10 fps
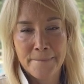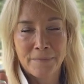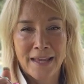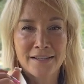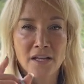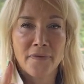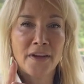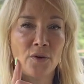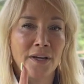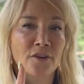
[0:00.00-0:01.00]
It's not that
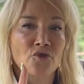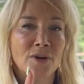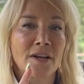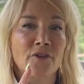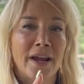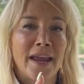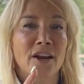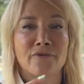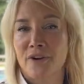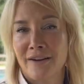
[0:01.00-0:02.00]
you need a treat in your hand
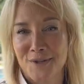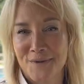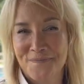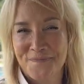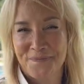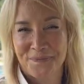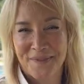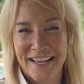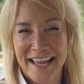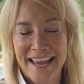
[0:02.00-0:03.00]
forever,
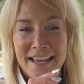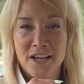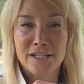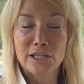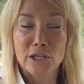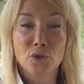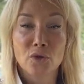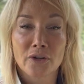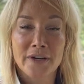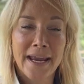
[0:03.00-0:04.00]
okay? Because
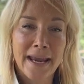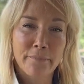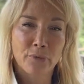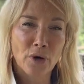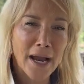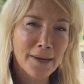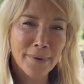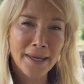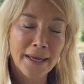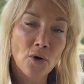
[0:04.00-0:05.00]
luring and
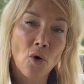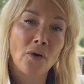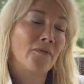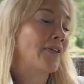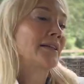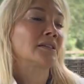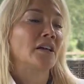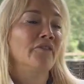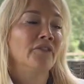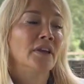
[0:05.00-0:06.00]
bribing and all of that
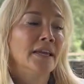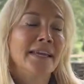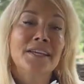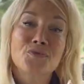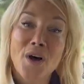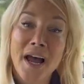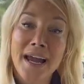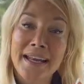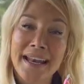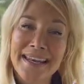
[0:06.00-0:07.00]
stuff is
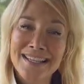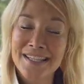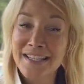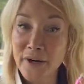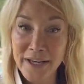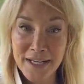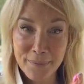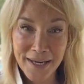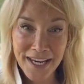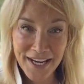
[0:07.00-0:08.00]
fine and necessary in the
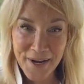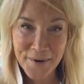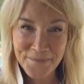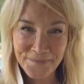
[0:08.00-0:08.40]
beginning.